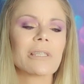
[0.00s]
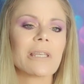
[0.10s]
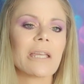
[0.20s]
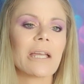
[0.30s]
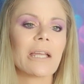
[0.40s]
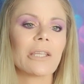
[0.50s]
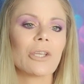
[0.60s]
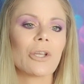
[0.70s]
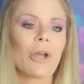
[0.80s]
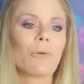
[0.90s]
in,
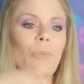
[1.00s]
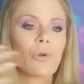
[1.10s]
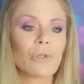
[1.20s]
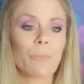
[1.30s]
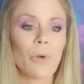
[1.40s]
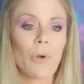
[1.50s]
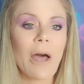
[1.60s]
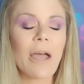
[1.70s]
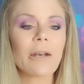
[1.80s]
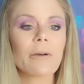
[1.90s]
you know, multiple
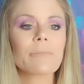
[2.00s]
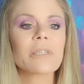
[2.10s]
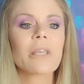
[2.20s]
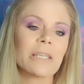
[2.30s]
items.